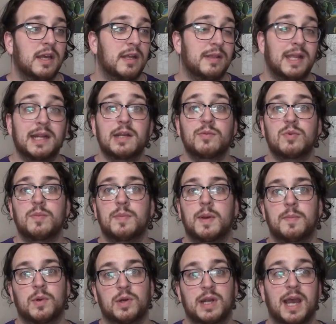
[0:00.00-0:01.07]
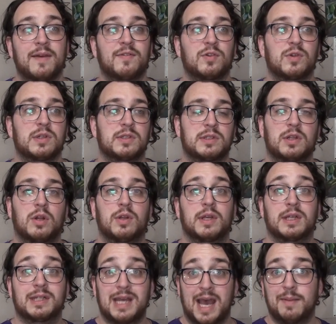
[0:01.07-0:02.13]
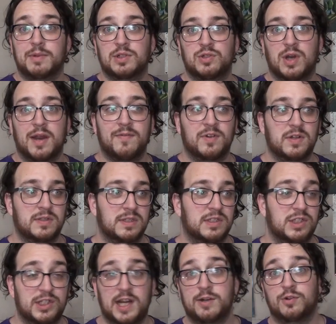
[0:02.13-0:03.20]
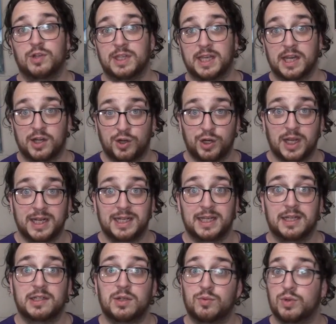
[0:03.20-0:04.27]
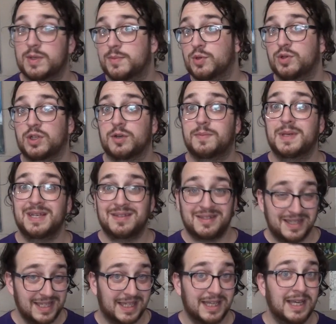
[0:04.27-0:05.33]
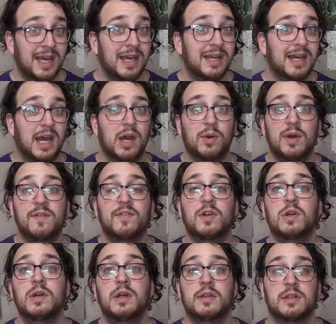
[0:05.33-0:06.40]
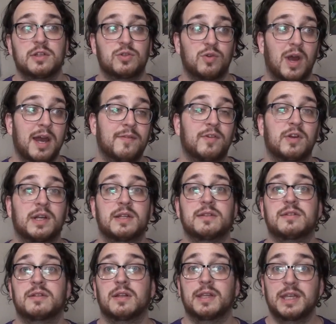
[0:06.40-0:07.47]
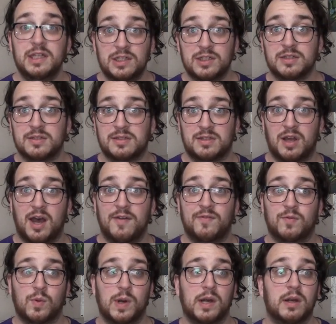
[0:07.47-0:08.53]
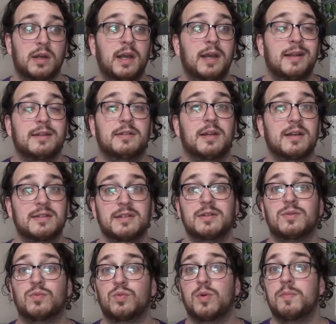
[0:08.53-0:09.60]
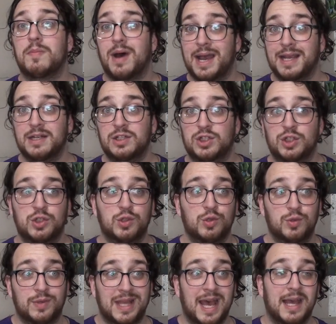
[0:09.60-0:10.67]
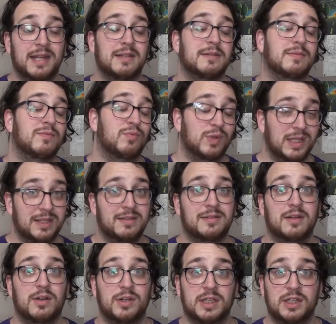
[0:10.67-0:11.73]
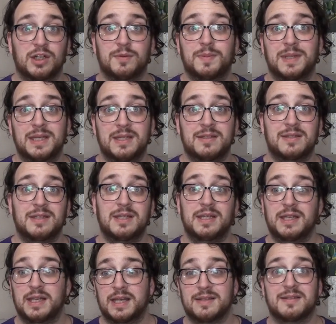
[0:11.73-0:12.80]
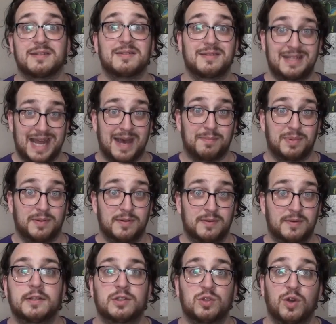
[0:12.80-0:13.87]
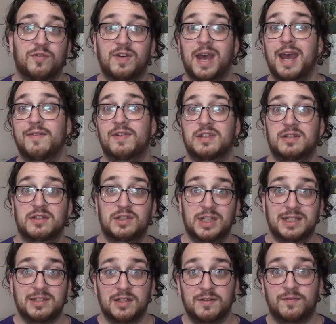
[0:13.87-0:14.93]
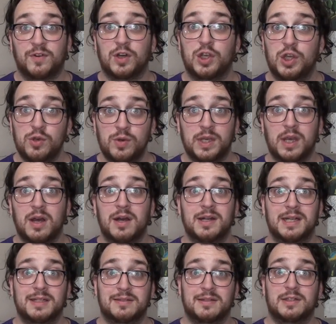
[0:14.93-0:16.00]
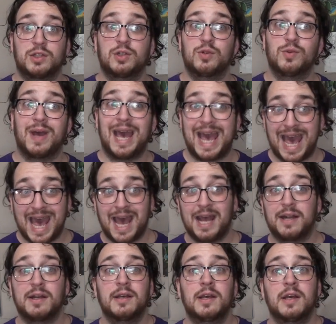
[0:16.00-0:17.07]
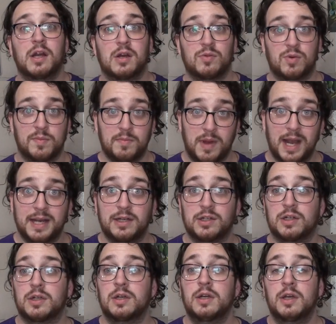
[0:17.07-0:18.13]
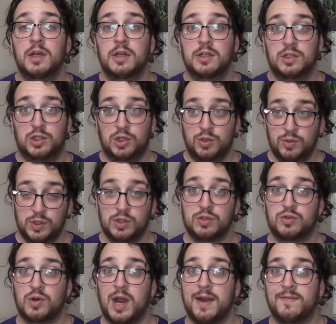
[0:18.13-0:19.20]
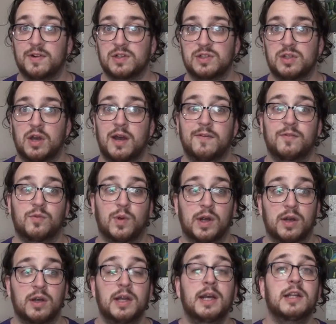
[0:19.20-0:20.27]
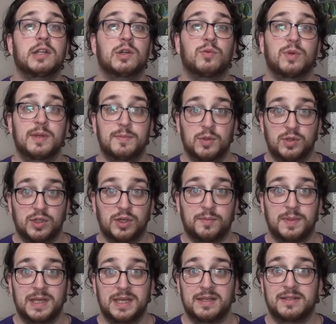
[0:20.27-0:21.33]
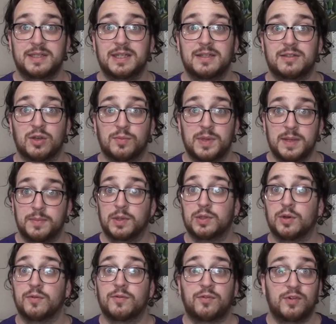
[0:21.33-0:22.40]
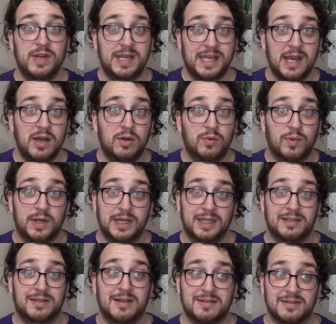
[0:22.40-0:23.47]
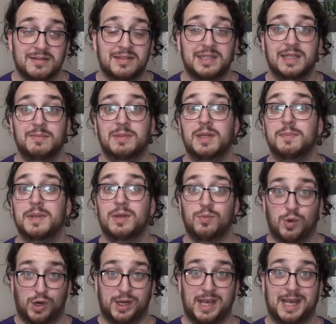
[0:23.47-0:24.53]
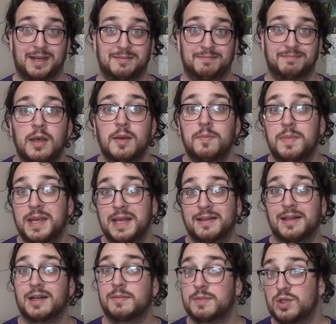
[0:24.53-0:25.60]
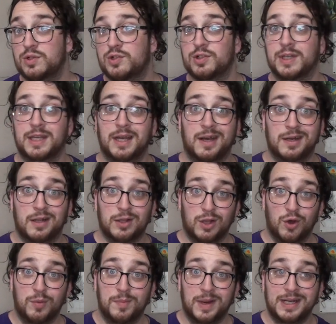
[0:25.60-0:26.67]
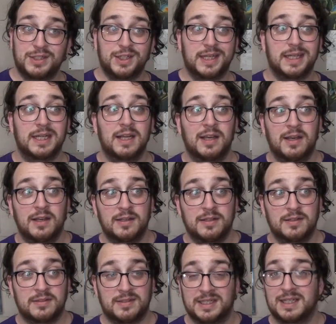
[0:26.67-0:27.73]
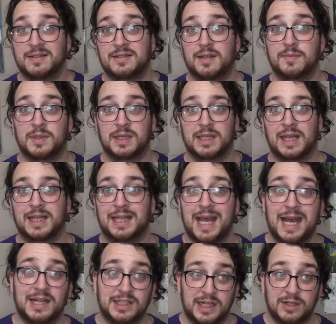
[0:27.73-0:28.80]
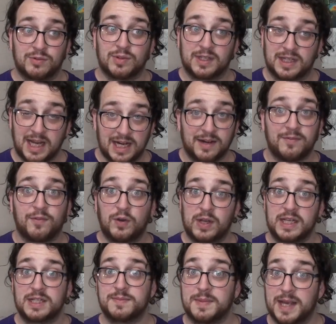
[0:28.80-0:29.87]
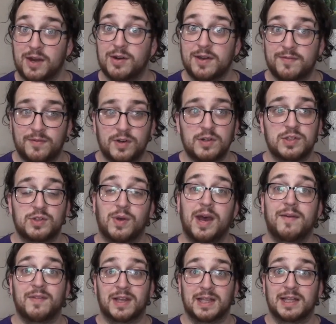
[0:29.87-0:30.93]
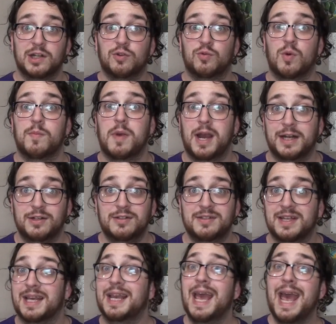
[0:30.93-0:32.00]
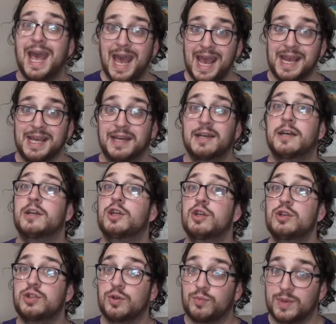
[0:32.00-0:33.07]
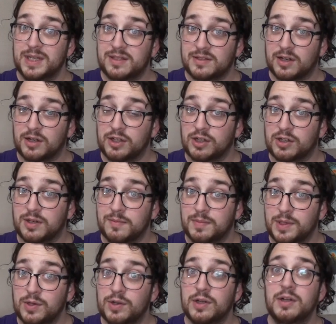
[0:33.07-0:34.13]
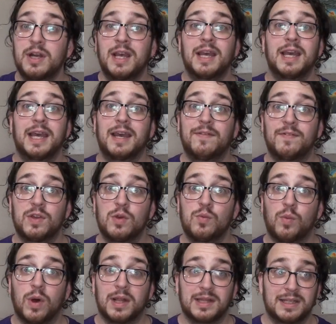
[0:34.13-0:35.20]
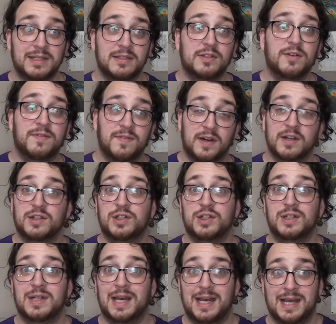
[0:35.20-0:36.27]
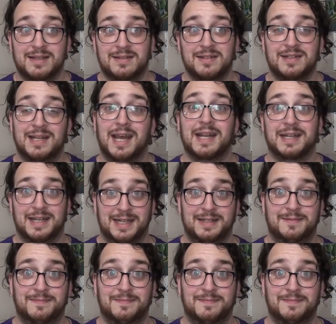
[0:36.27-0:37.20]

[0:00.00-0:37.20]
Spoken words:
Then I remembered after installing tablet drivers, it's generally a good idea to reboot your PC. However, the driver installation software doesn't remind you that restarting your PC is a step. So if I have a suggestion for Huion, it's to add a reminder to your driver software to reboot your PC so people don't freak out when it doesn't seem to be working. Being that I'm usually on a low budget, seeing something like that generally kind of freaks me out at first. So having a little reminder saying, hey, you should restart your computer if you want this to function as intended.